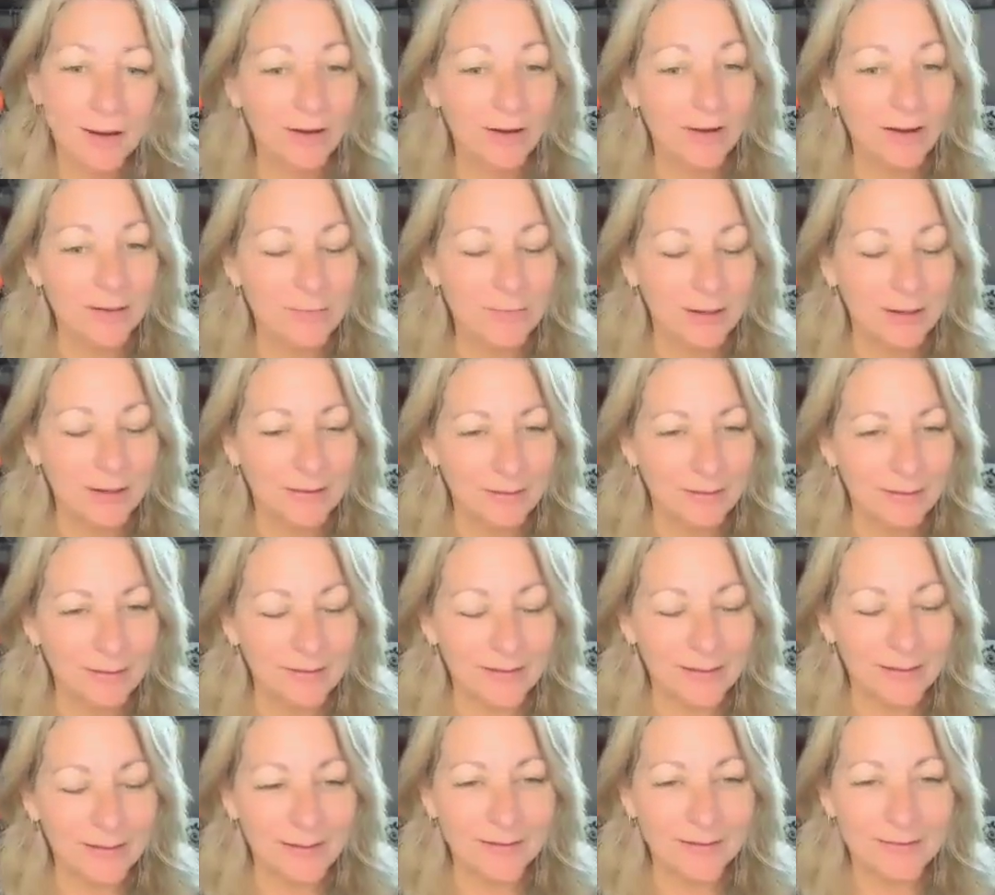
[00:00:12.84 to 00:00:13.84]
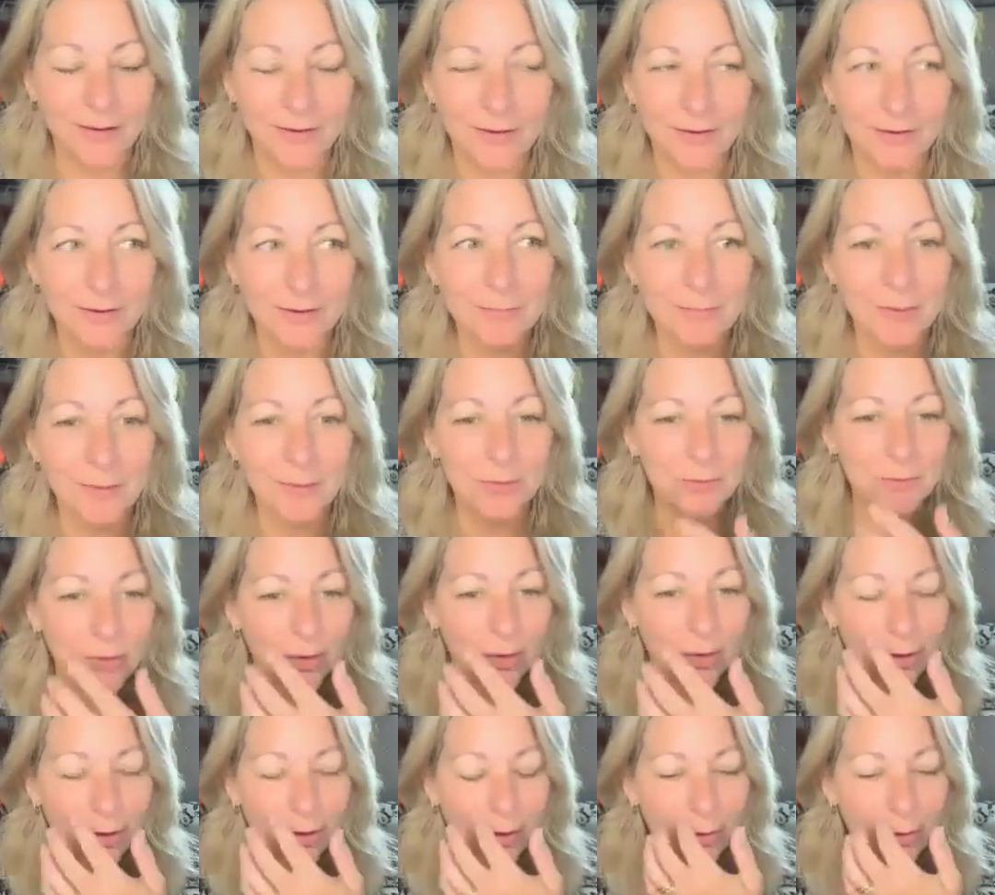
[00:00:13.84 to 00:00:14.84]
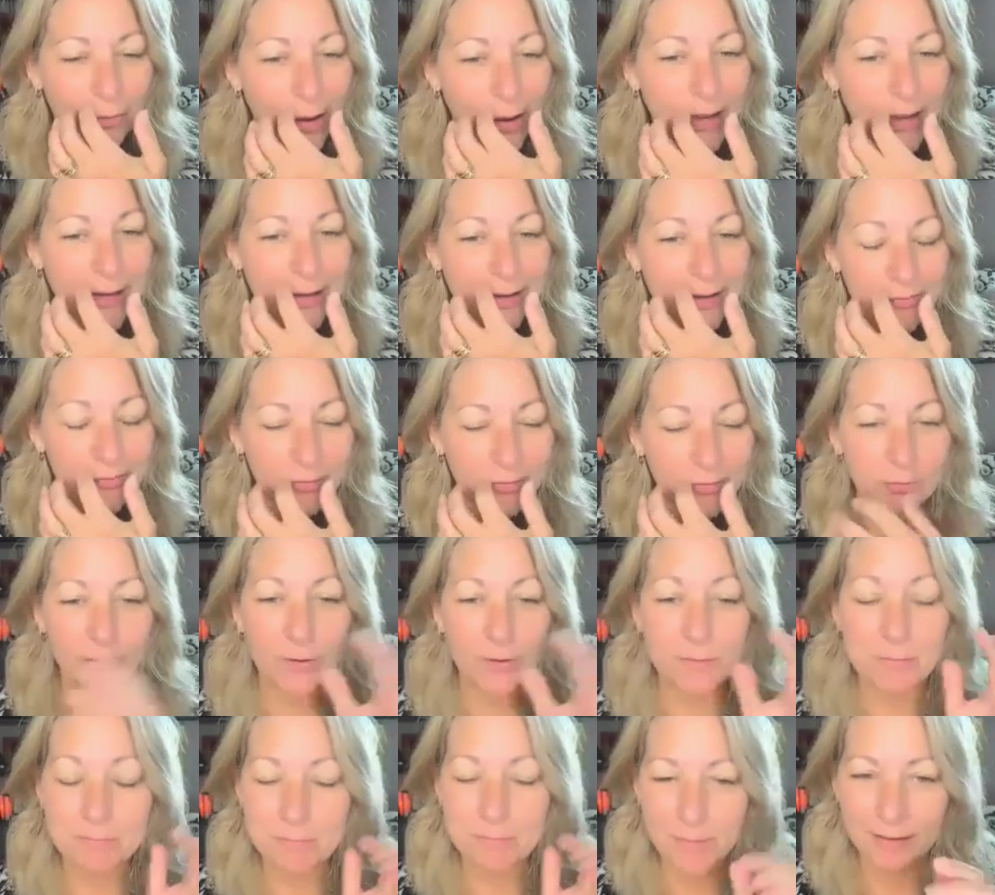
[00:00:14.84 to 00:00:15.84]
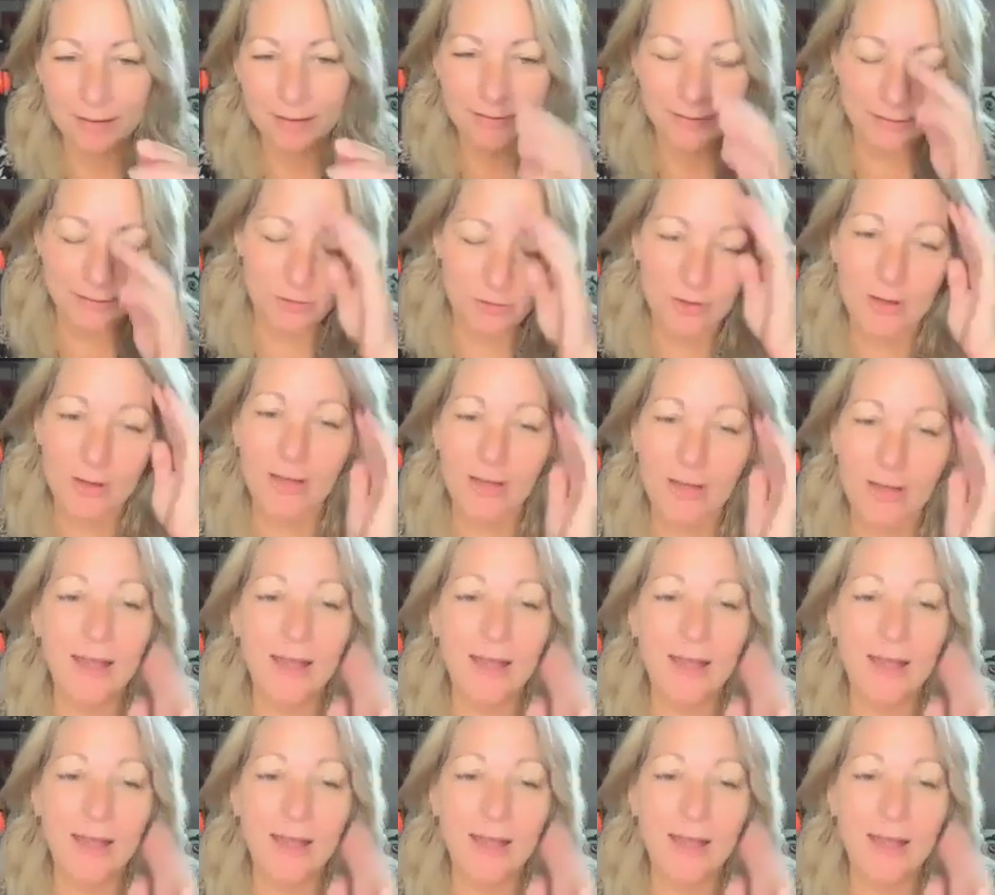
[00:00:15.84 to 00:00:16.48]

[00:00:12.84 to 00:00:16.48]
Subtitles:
timing. It's all about waiting for the message.